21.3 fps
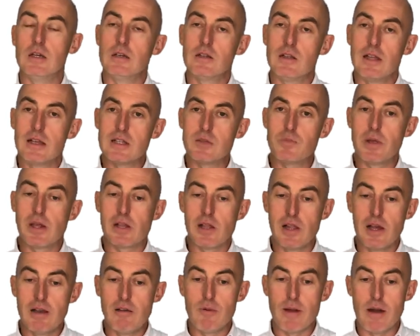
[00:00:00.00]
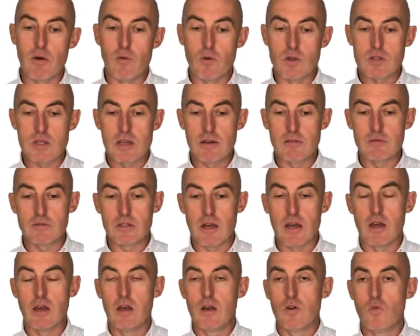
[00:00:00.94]
Let's be clear about what's out
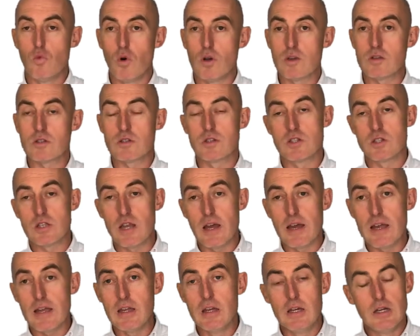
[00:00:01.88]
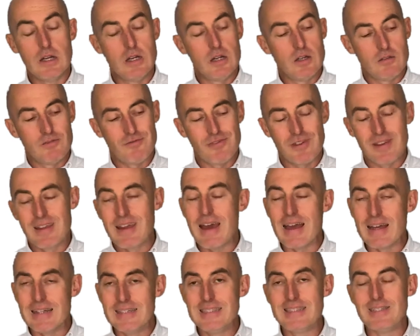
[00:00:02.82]
there. What to say?
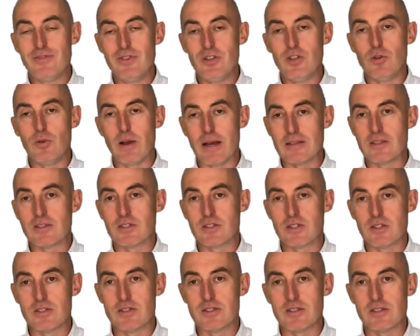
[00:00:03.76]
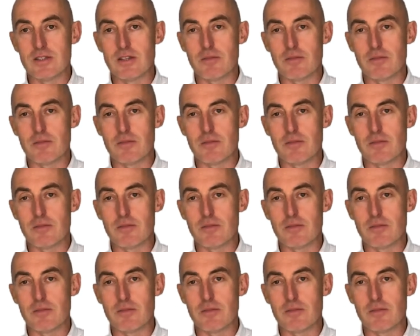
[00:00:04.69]
Forget interview answers.